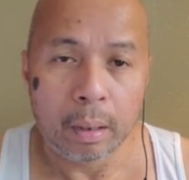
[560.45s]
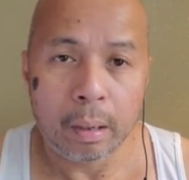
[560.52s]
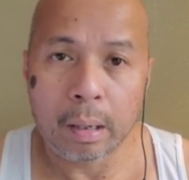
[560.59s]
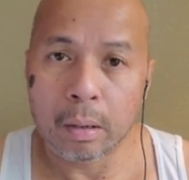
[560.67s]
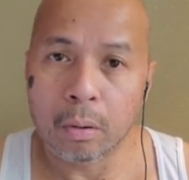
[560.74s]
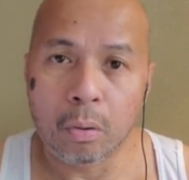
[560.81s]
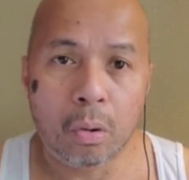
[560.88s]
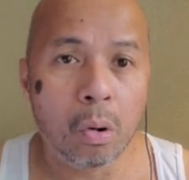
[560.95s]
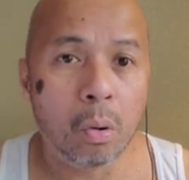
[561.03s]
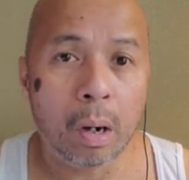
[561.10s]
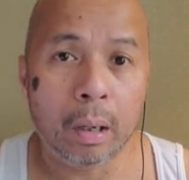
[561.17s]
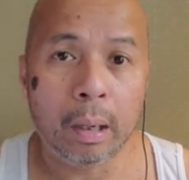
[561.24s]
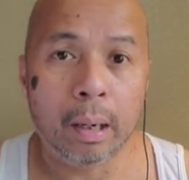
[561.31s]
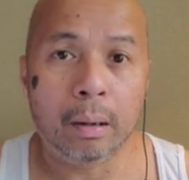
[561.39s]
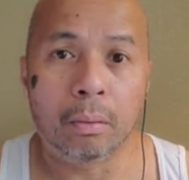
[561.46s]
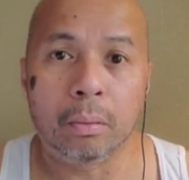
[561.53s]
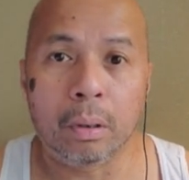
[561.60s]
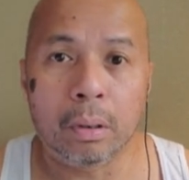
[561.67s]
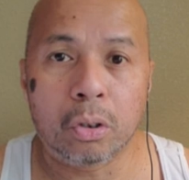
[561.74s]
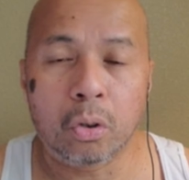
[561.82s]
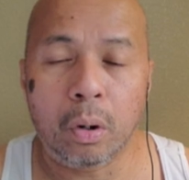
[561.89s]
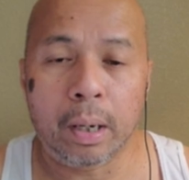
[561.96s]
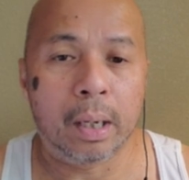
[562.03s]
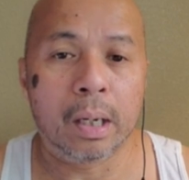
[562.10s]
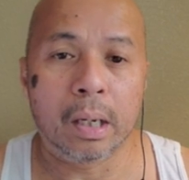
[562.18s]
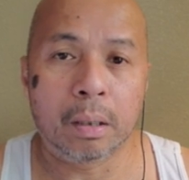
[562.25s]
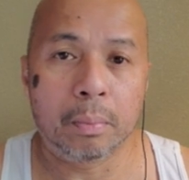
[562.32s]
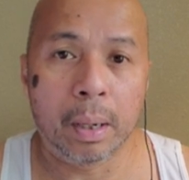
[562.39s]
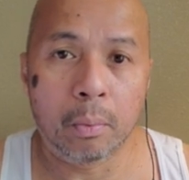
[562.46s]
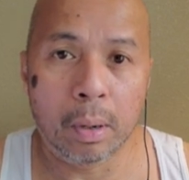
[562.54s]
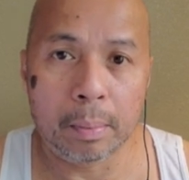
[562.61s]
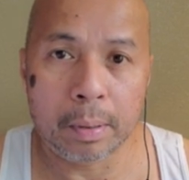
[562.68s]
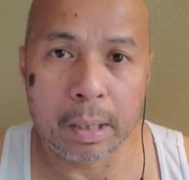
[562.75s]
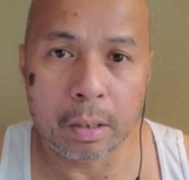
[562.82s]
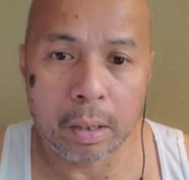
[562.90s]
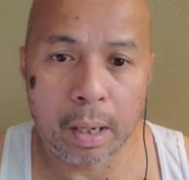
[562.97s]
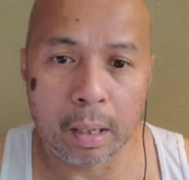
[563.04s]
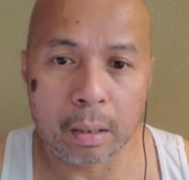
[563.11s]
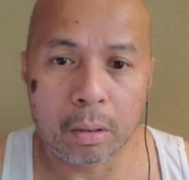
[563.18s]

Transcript: And you go all out, try and hit as many reps as you can.